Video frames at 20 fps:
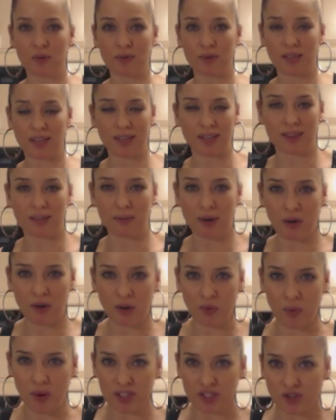We would eat them
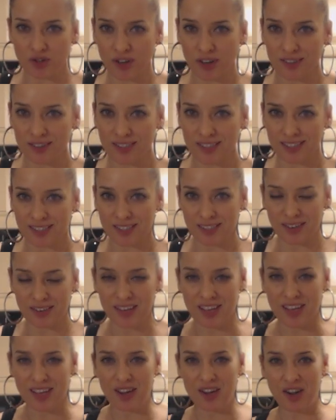out at restaurants. That's
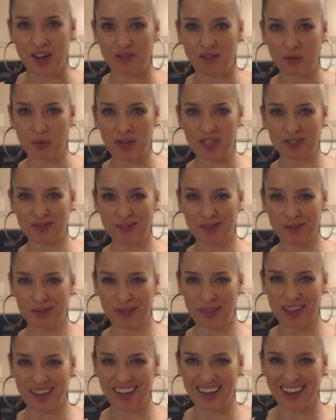a kind of a
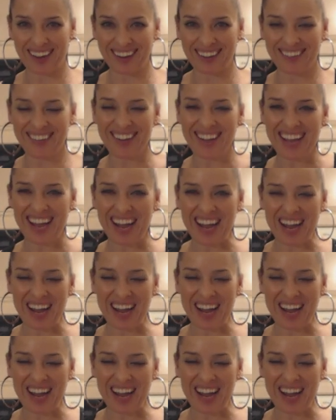retro thing now.